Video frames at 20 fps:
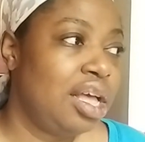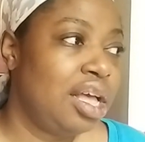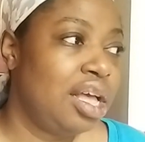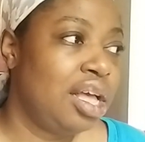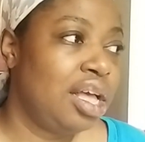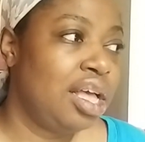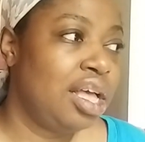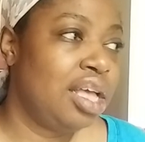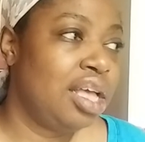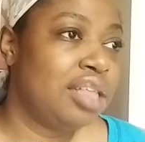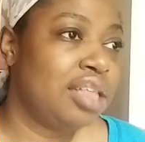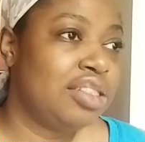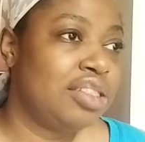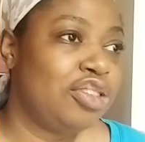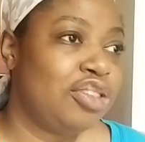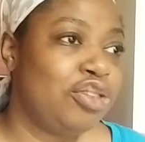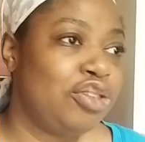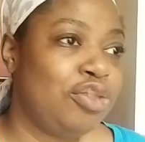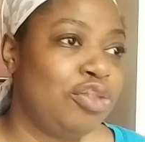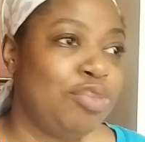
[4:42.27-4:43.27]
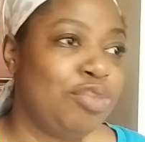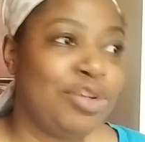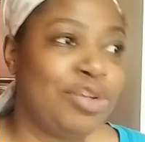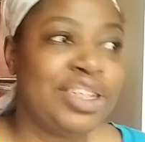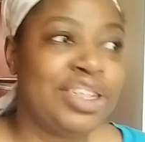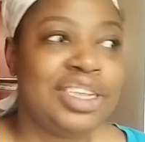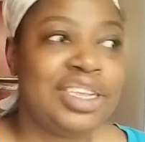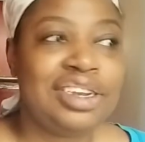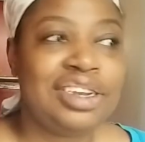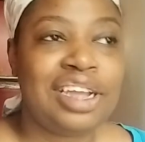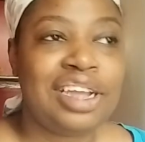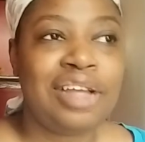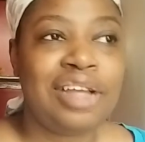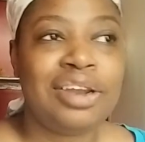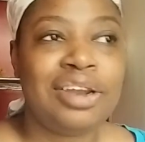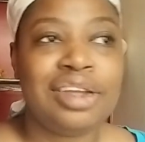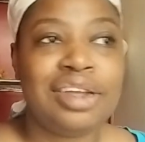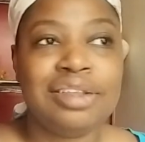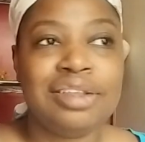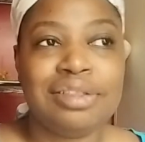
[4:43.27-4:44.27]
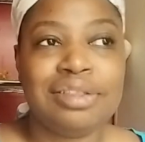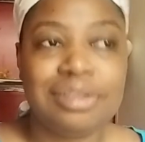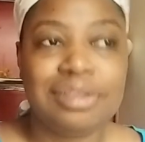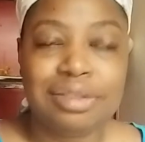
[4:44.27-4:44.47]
to boil it down, I,